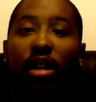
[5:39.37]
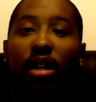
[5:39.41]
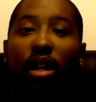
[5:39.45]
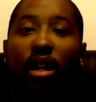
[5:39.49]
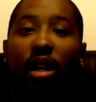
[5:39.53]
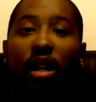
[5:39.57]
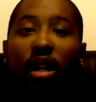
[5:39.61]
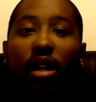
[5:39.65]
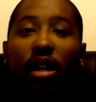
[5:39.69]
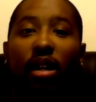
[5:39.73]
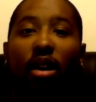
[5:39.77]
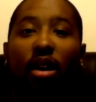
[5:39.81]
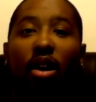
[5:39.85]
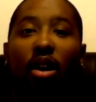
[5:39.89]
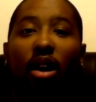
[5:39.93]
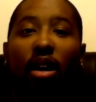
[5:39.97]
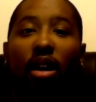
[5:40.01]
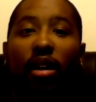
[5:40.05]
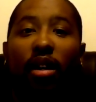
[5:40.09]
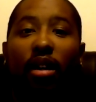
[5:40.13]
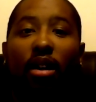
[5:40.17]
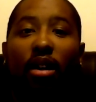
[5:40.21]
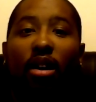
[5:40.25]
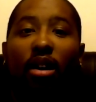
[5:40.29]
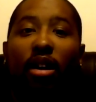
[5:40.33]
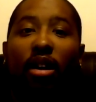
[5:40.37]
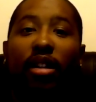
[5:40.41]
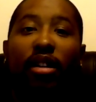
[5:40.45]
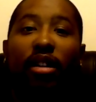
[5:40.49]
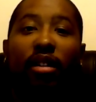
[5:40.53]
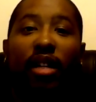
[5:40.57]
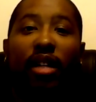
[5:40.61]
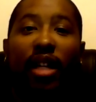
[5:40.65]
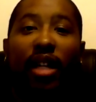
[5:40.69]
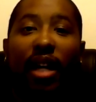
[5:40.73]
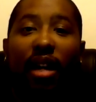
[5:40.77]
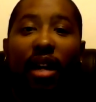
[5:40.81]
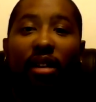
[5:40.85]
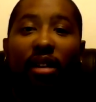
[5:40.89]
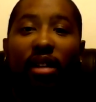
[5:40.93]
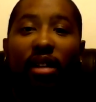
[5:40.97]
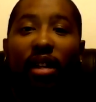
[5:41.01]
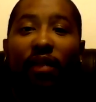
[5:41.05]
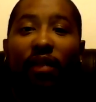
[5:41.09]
on your account,